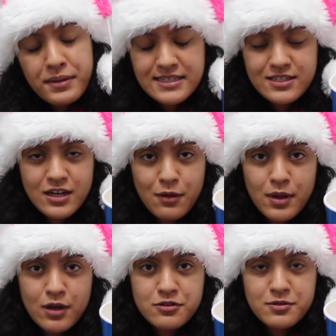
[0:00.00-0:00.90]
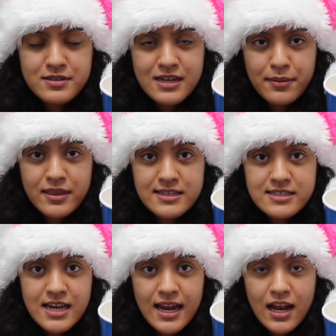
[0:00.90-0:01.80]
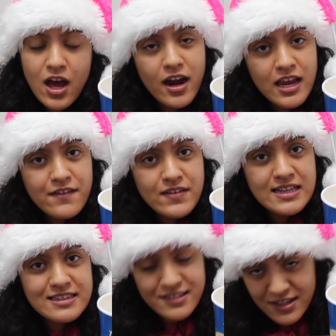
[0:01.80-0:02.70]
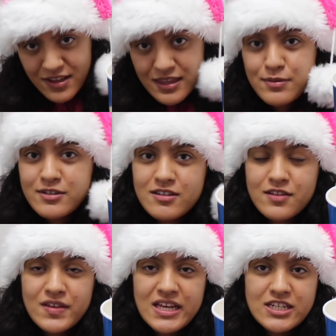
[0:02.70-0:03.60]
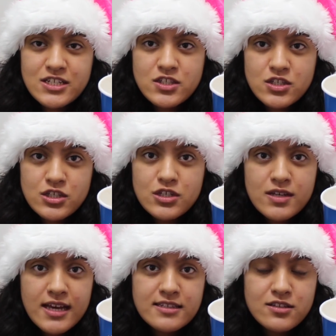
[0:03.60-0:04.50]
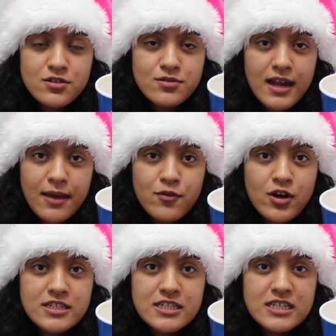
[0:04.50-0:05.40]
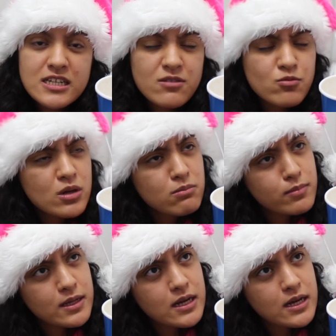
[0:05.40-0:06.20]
Please go down below and subscribe to this channel, or you will turn on the post notifications so you guys know when I'm watching and when